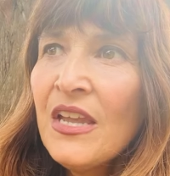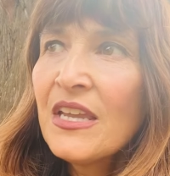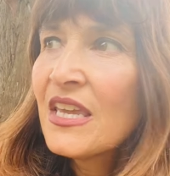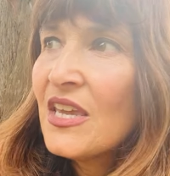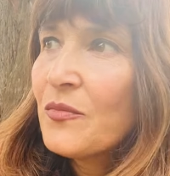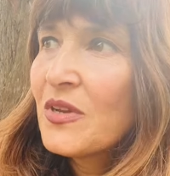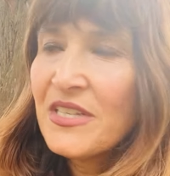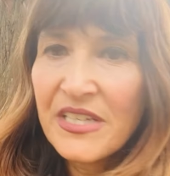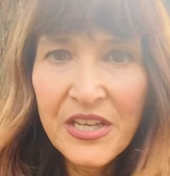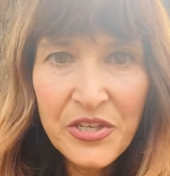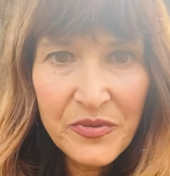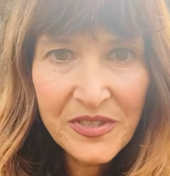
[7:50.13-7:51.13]
keep
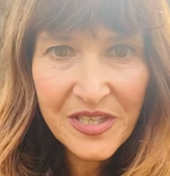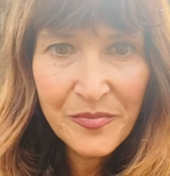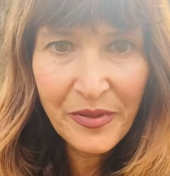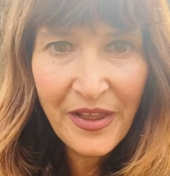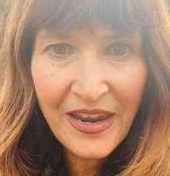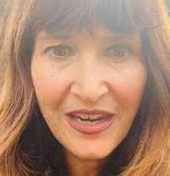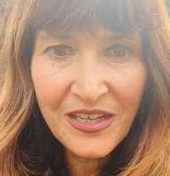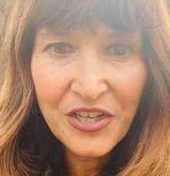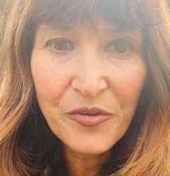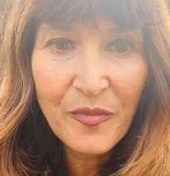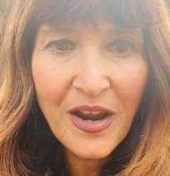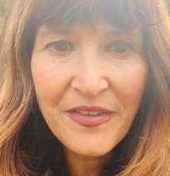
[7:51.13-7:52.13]
continuously playing in
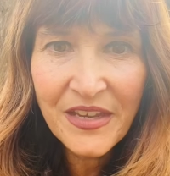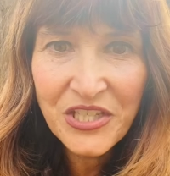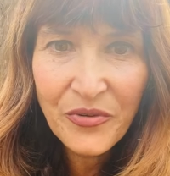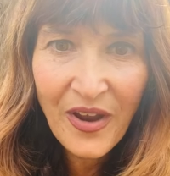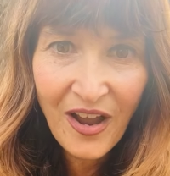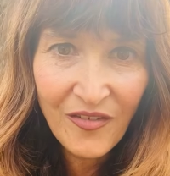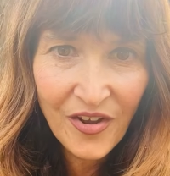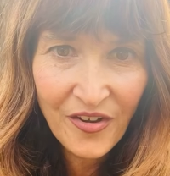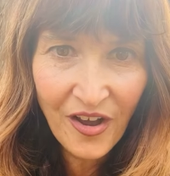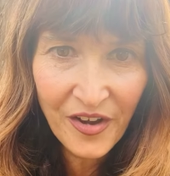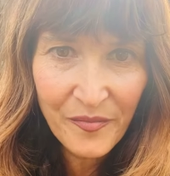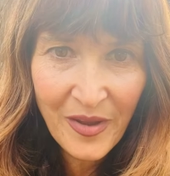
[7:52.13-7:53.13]
your mind that you have on
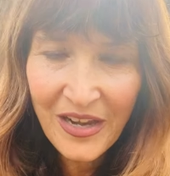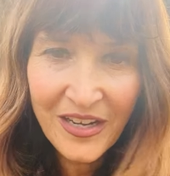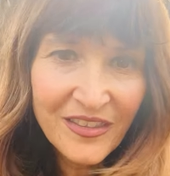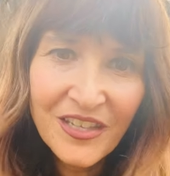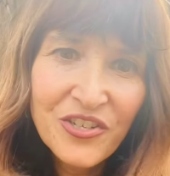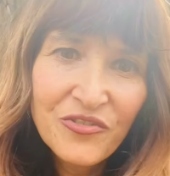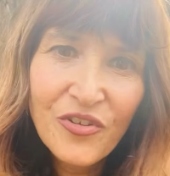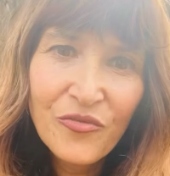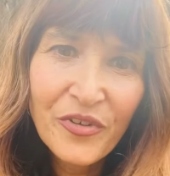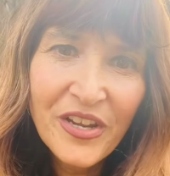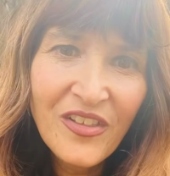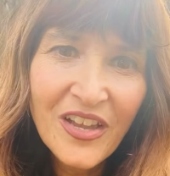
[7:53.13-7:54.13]
automatic, that you don't
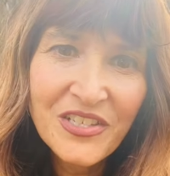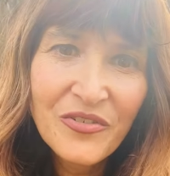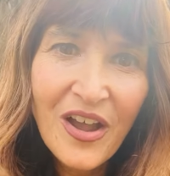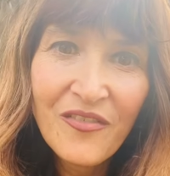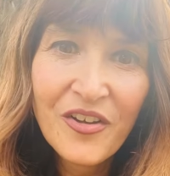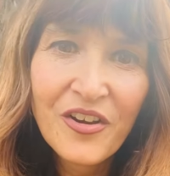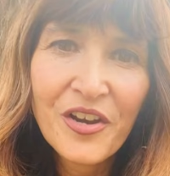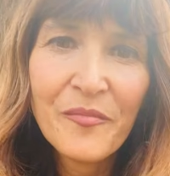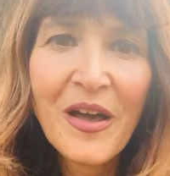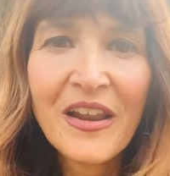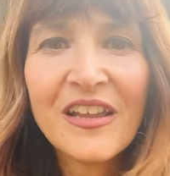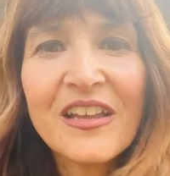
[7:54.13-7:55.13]
realize you have on
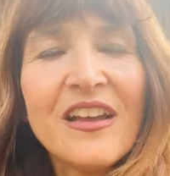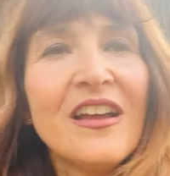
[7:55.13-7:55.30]
automatic.